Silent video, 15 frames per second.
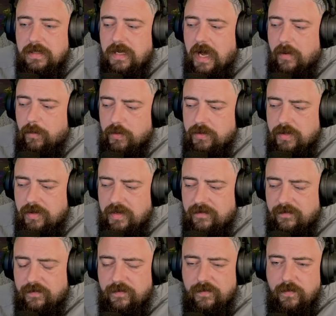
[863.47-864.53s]
I wonder
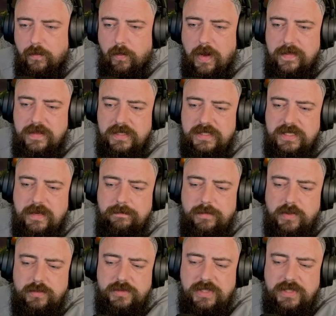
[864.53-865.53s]
if when the symbol